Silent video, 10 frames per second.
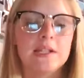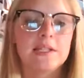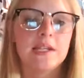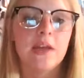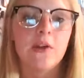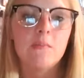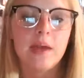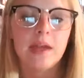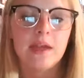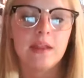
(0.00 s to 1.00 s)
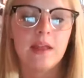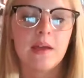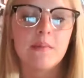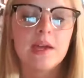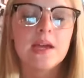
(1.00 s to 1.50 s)
together and baking
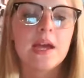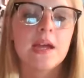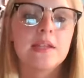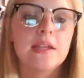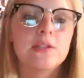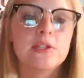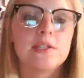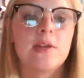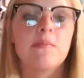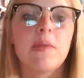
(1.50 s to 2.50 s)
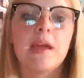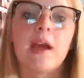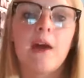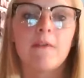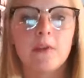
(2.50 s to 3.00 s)
them, and then just some like
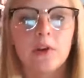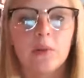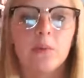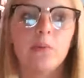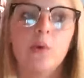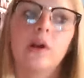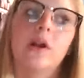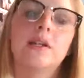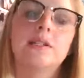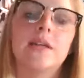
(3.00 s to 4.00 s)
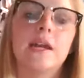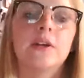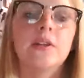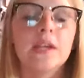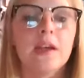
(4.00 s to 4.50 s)
afterwards like
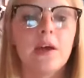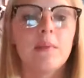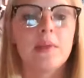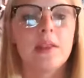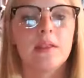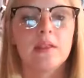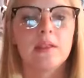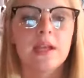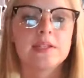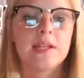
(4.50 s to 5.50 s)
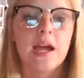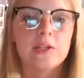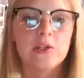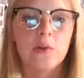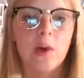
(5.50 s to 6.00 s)
cleanup and things that I
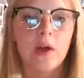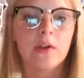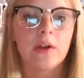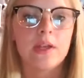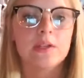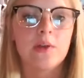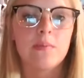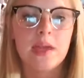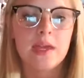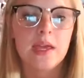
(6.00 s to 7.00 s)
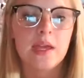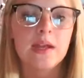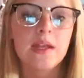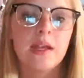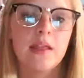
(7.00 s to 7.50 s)
do while the cookies are
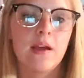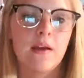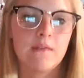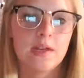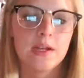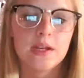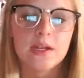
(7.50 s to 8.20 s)
baking in the oven.